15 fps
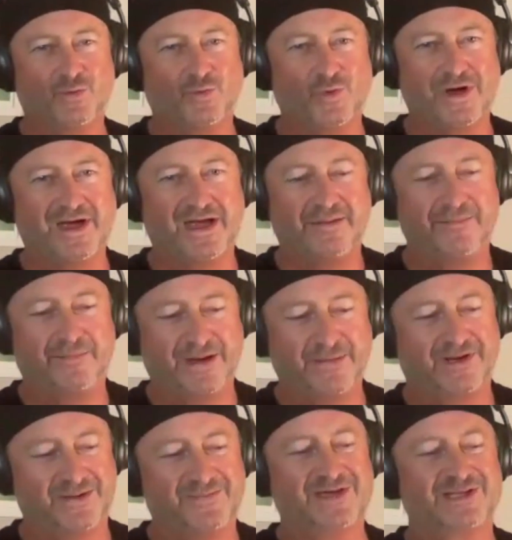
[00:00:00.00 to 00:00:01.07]
where
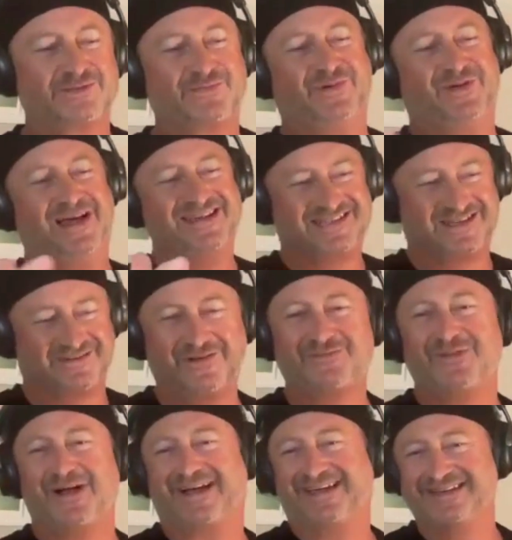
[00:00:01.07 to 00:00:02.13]
people are best placed to
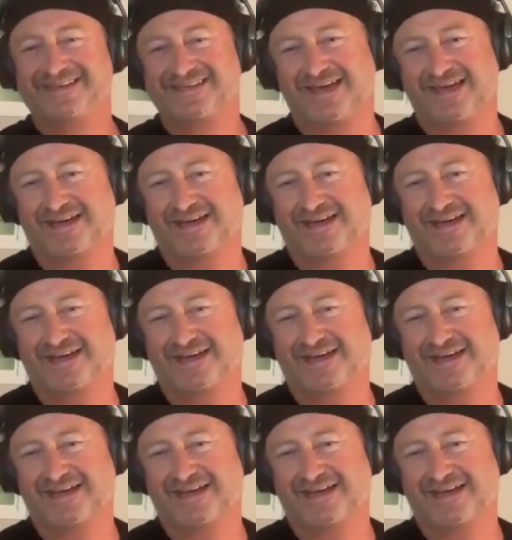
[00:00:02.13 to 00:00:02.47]
fit back into